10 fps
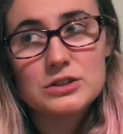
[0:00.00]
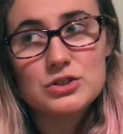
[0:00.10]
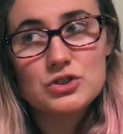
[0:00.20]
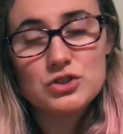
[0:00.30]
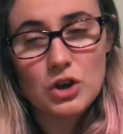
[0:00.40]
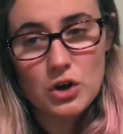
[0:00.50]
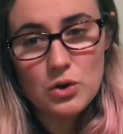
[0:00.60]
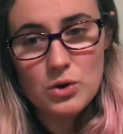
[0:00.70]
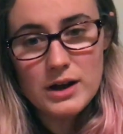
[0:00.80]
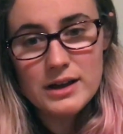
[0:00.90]

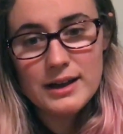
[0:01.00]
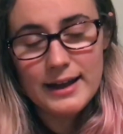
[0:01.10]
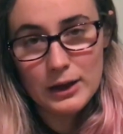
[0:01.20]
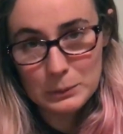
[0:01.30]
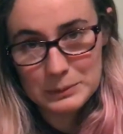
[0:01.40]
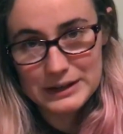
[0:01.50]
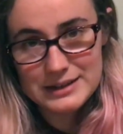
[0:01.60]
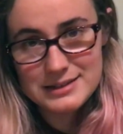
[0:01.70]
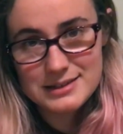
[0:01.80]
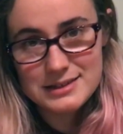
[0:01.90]
so
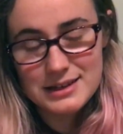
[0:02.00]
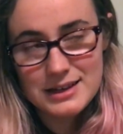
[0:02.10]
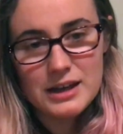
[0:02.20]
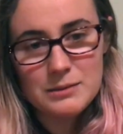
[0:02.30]
helpless.